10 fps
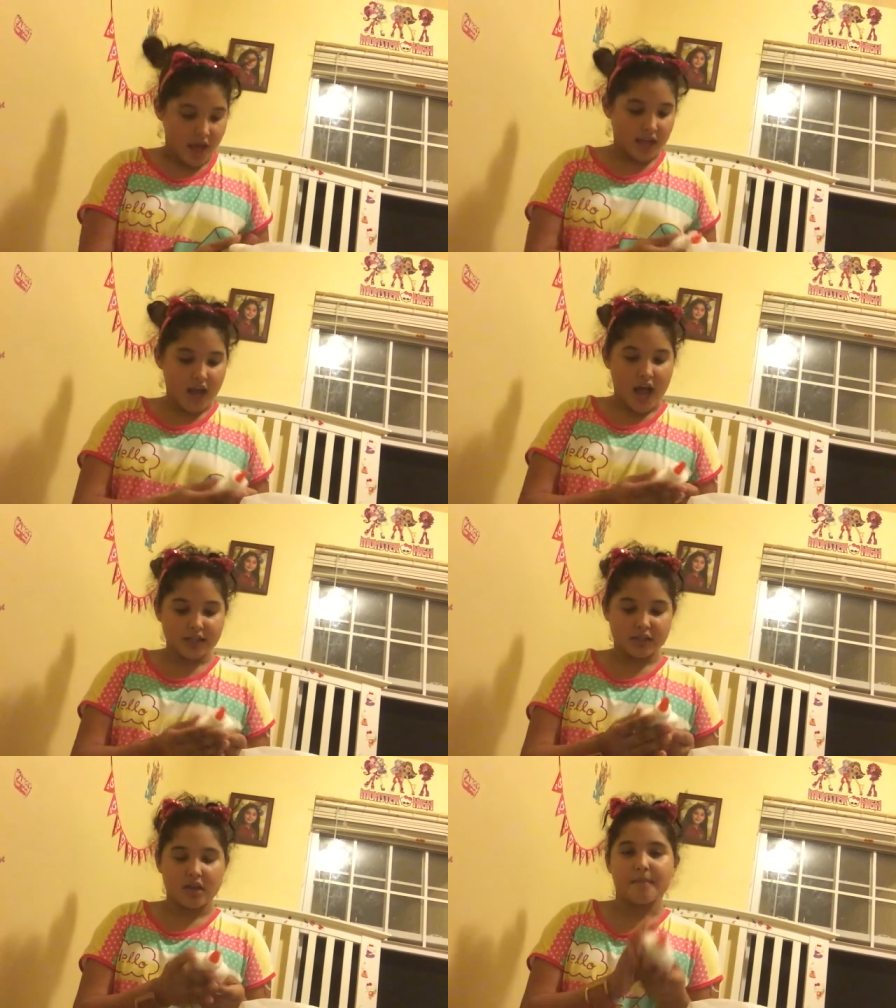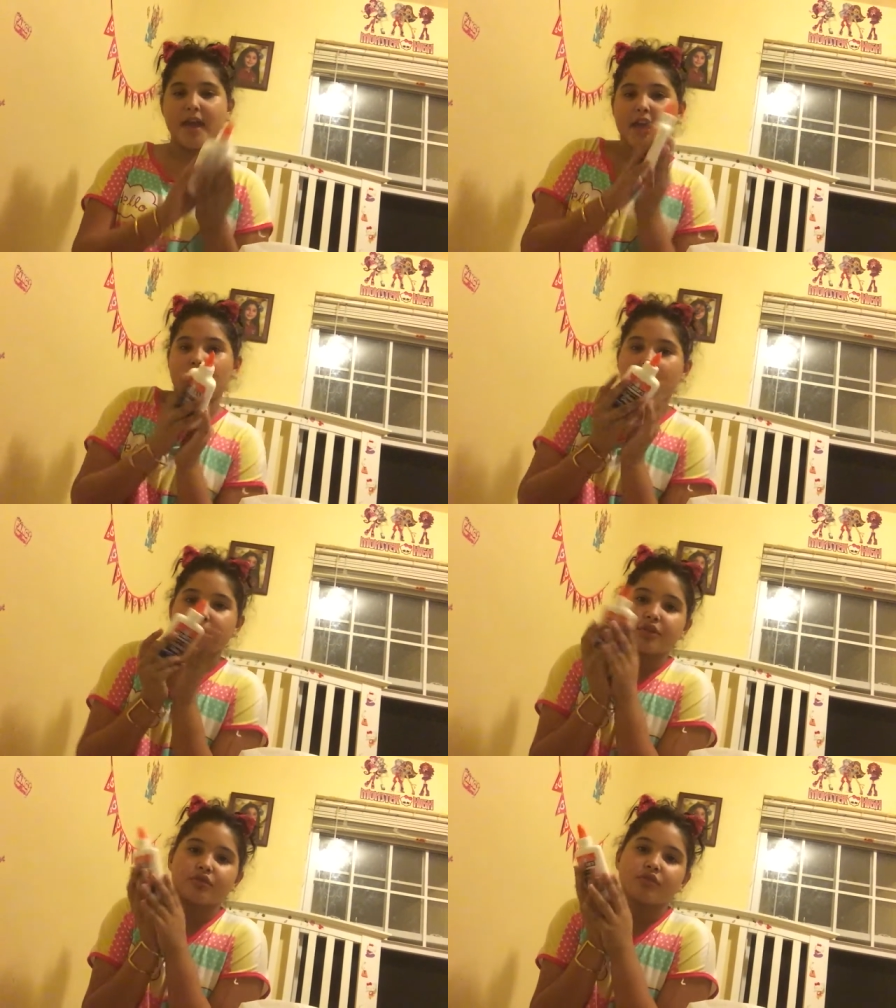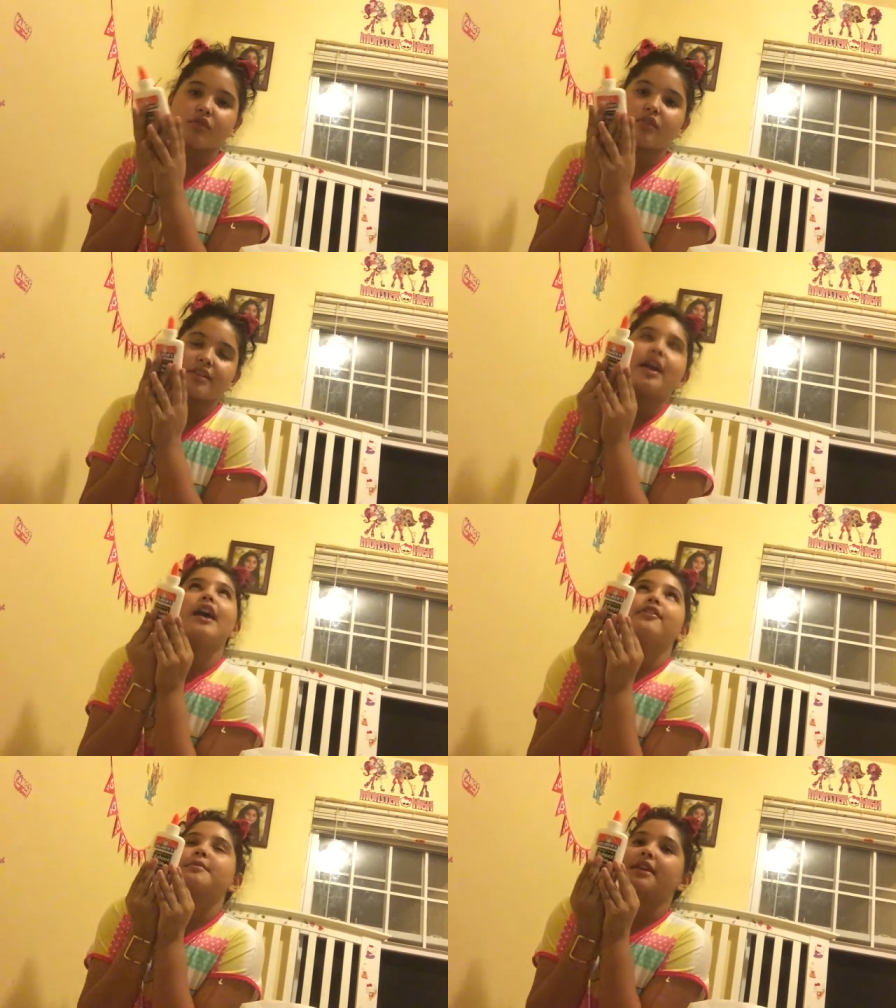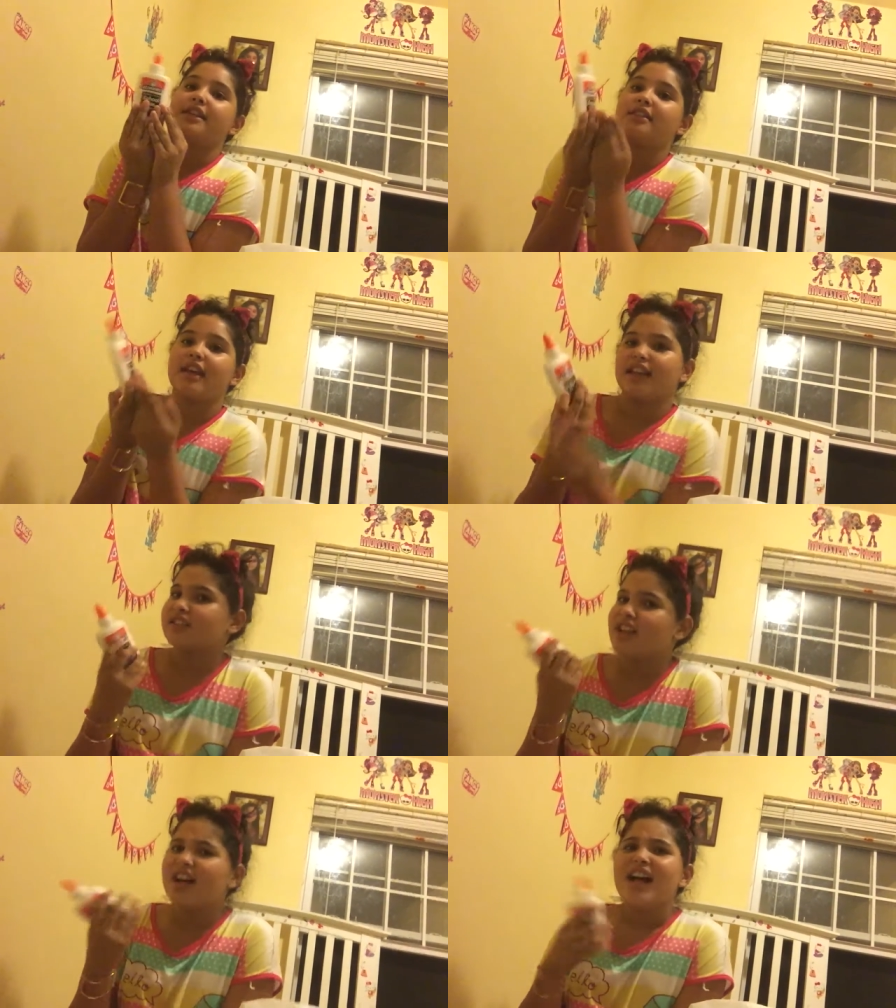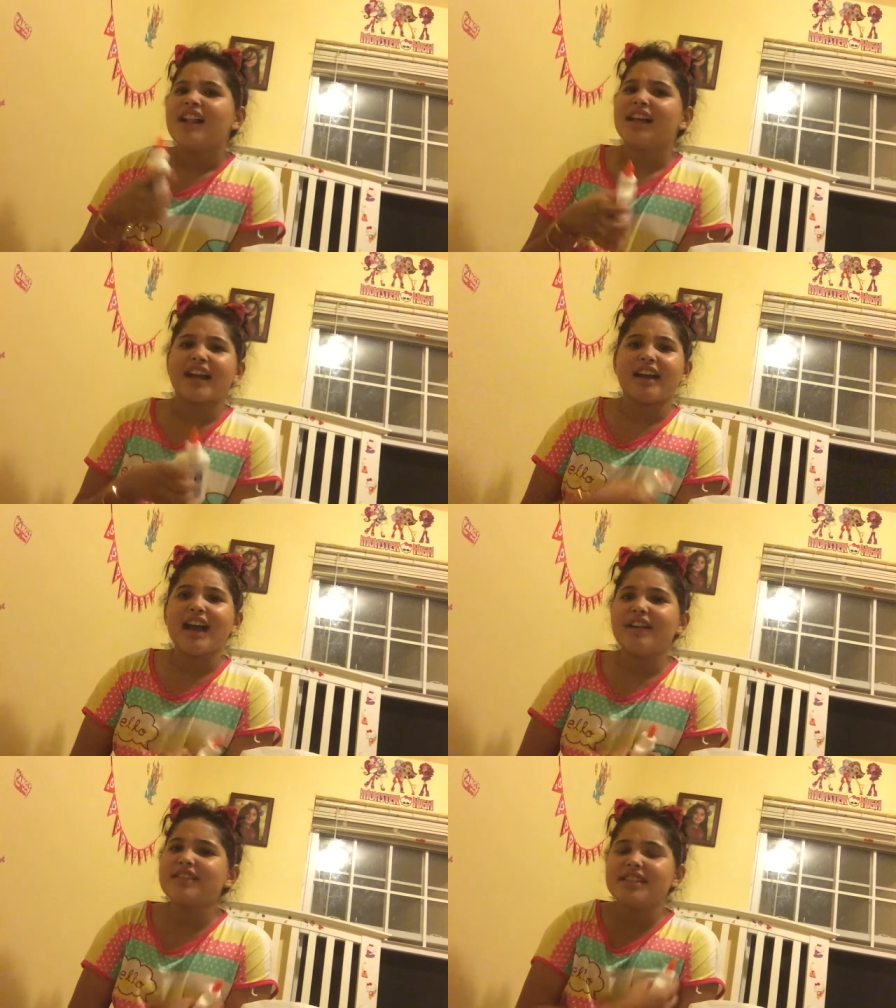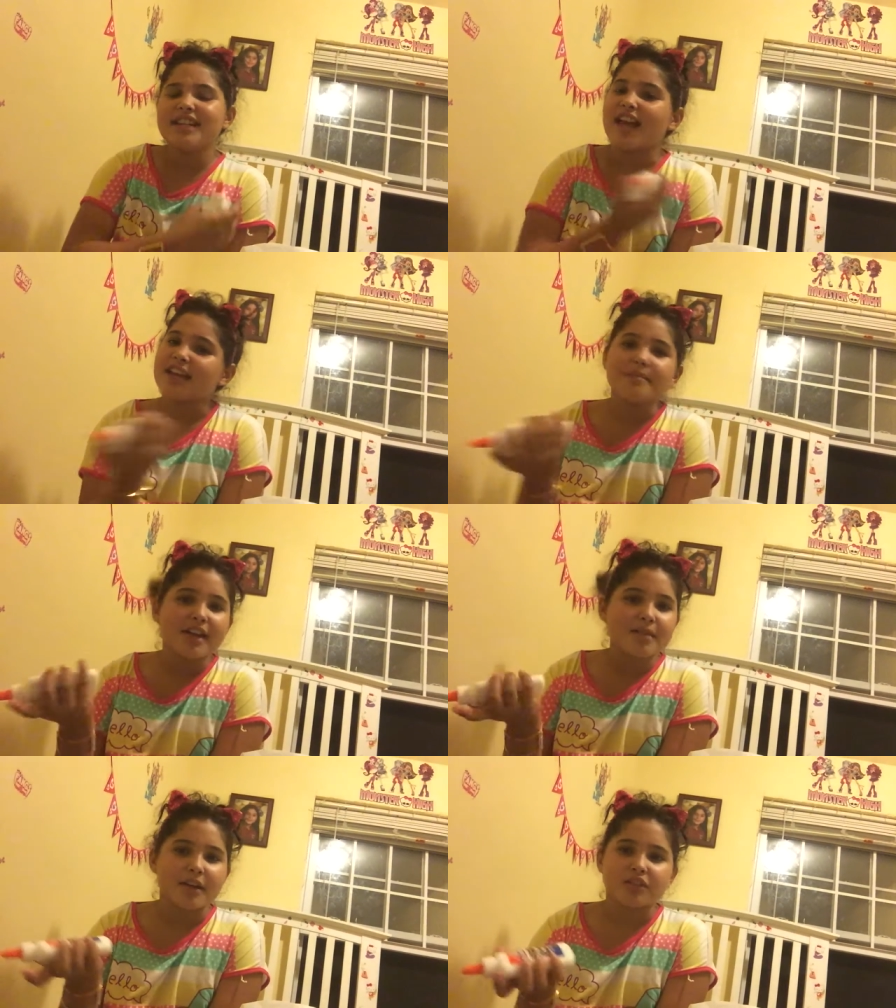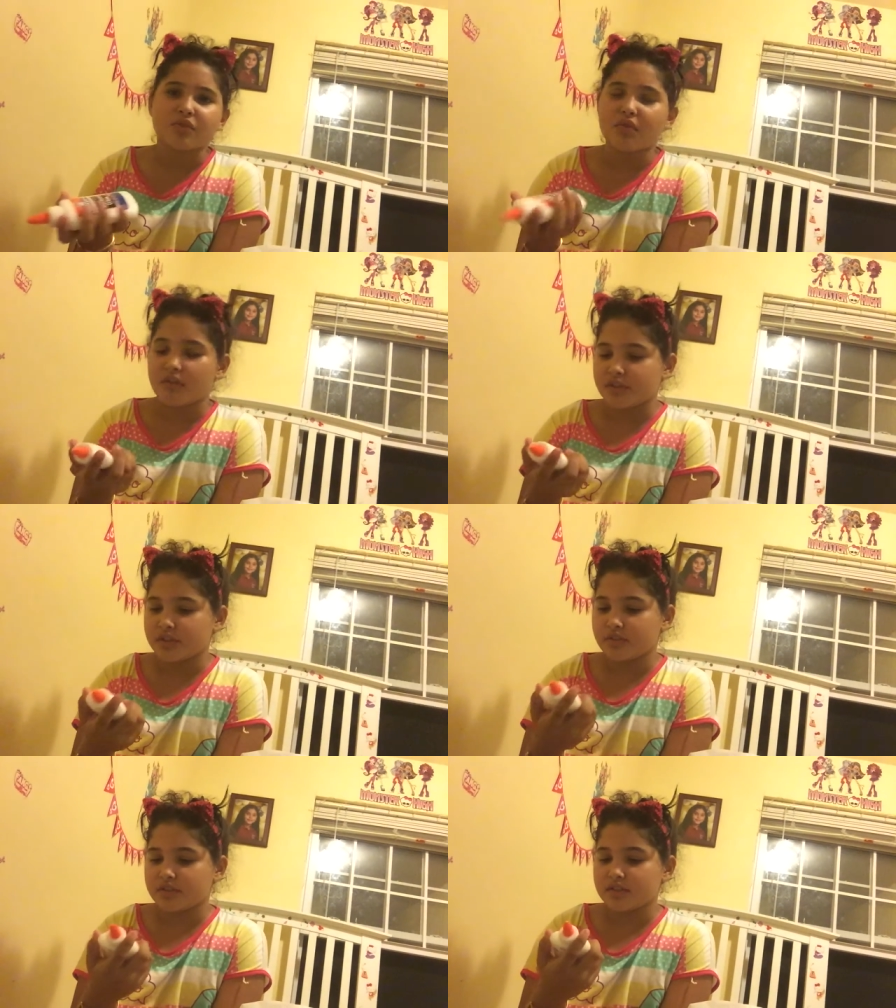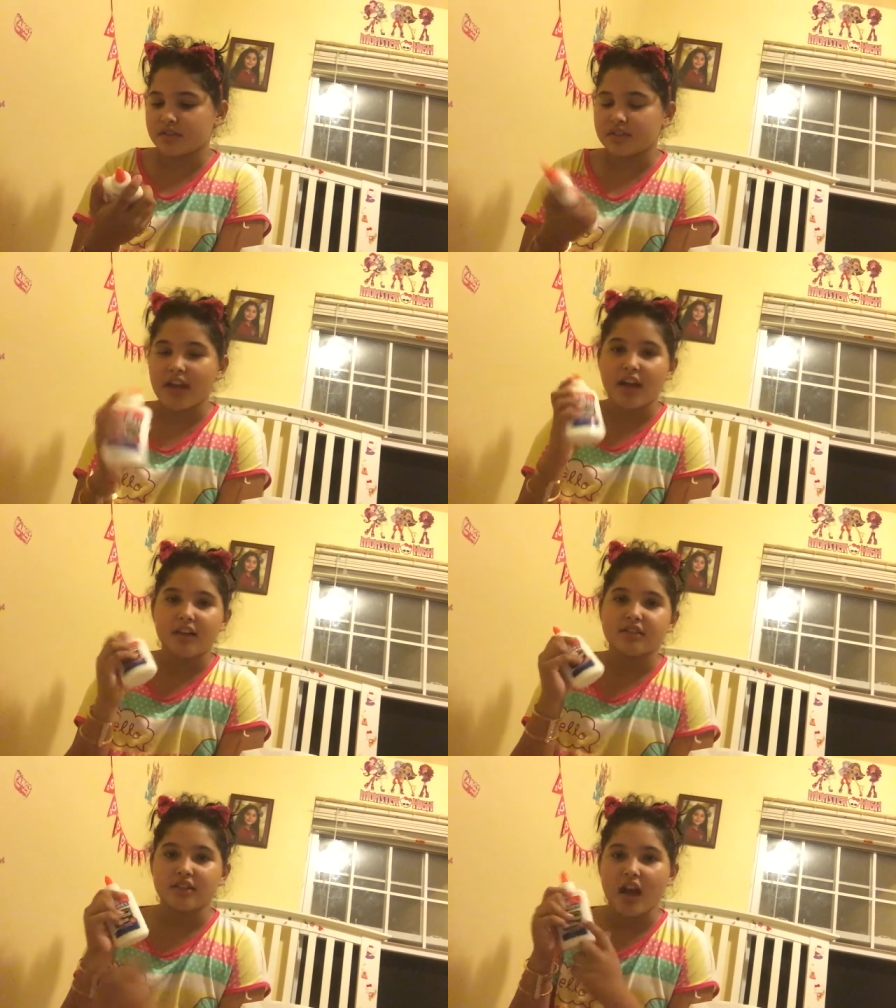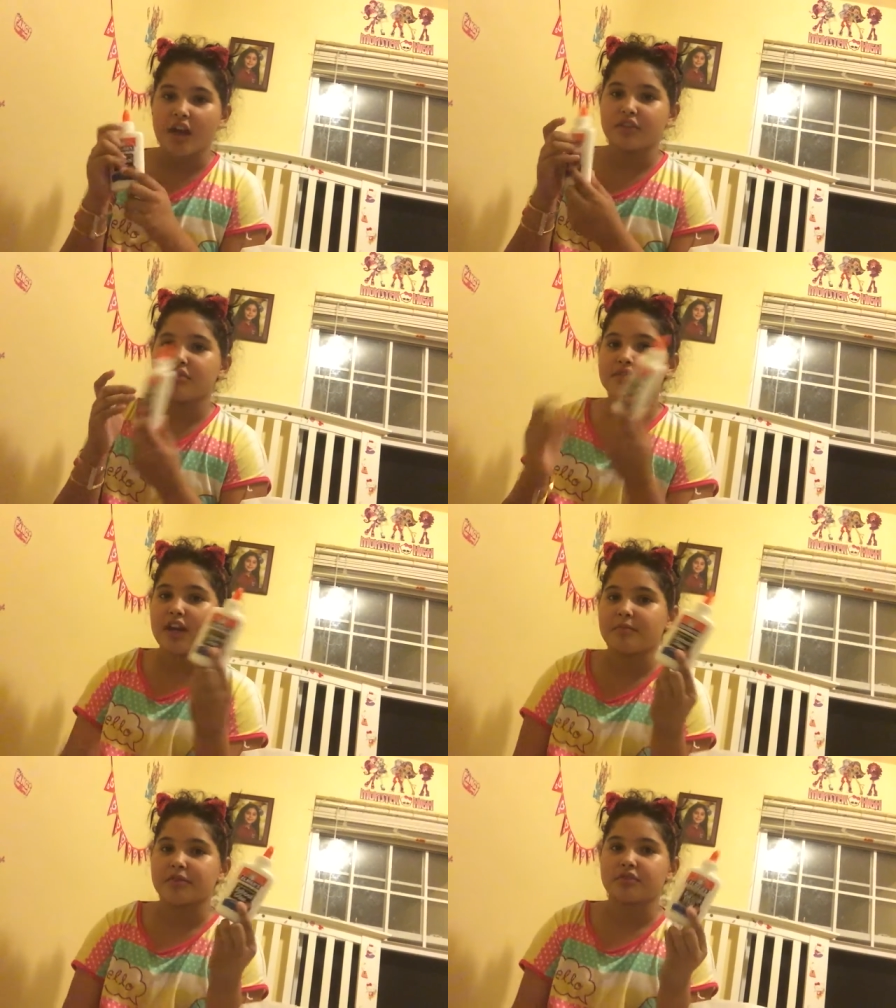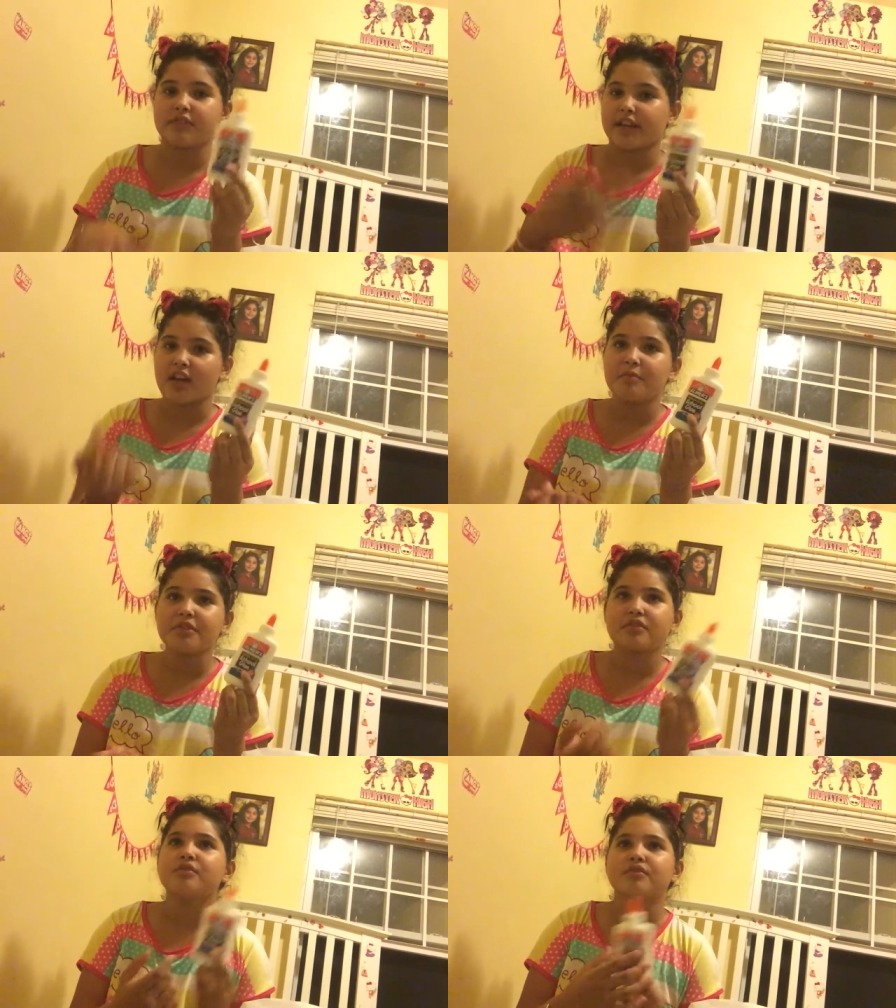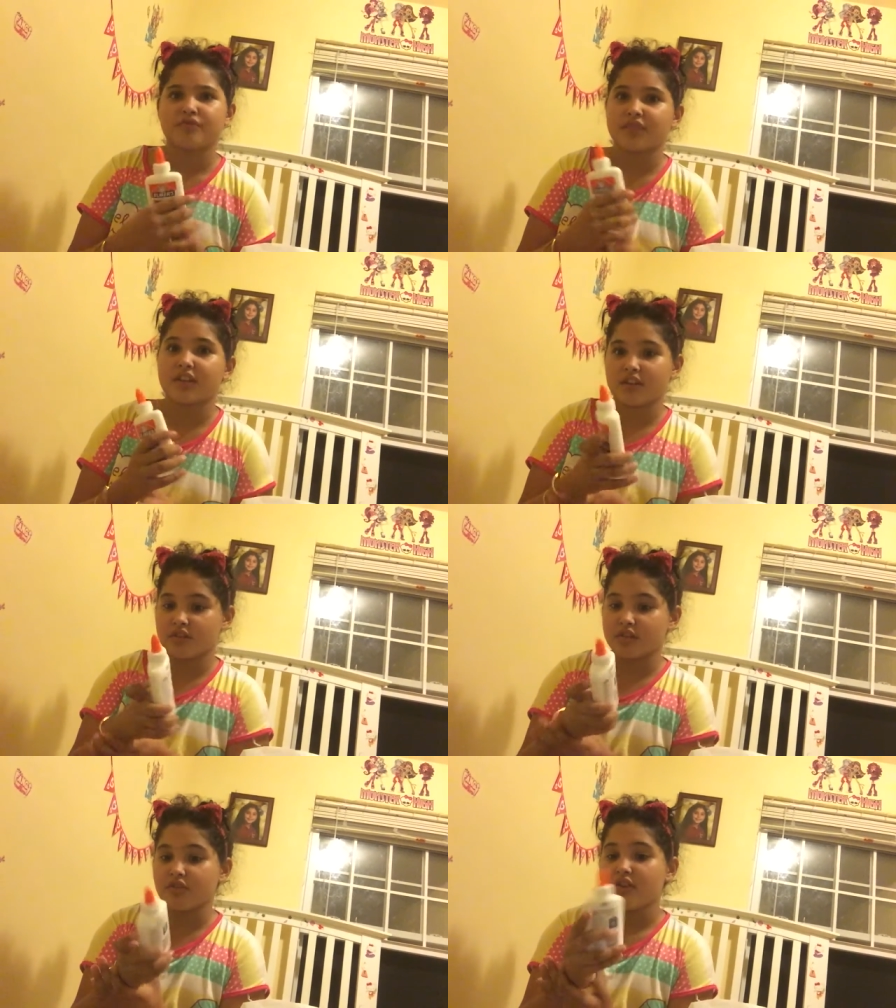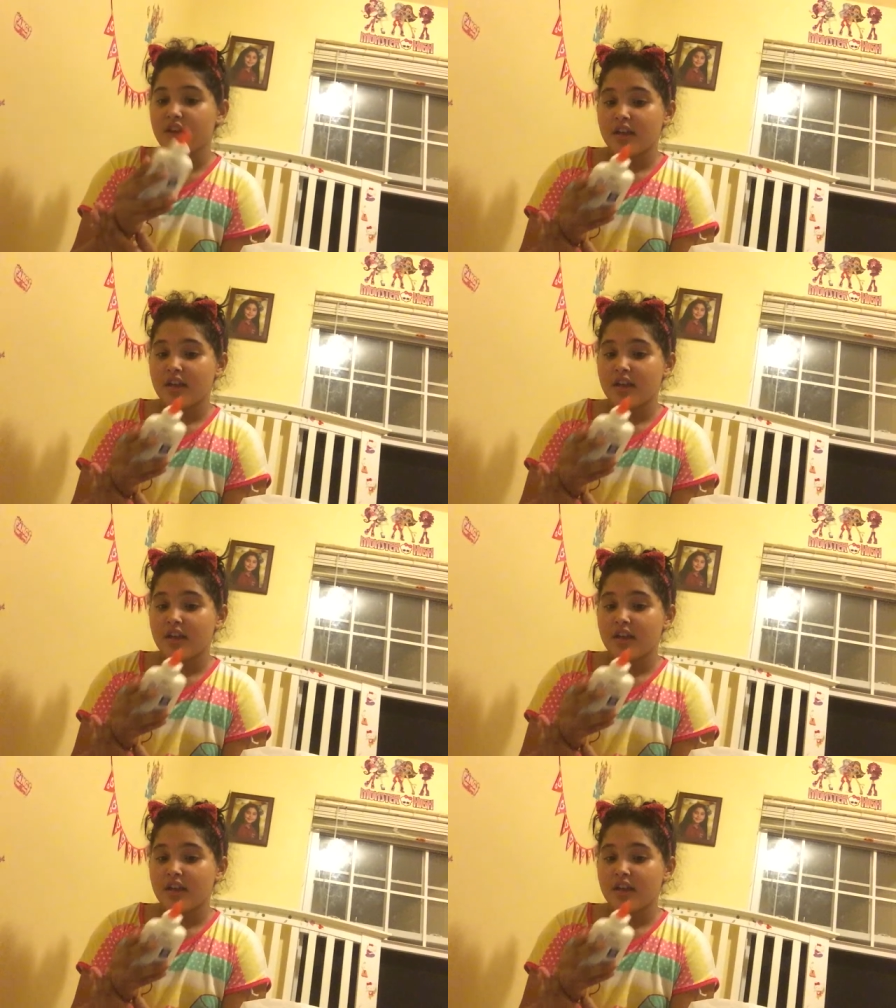I got some Elmer's glue because everybody, I'm not, like I haven't seen anybody in my school use, not use Elmer's glue. Like Elmer's glue is really good glue.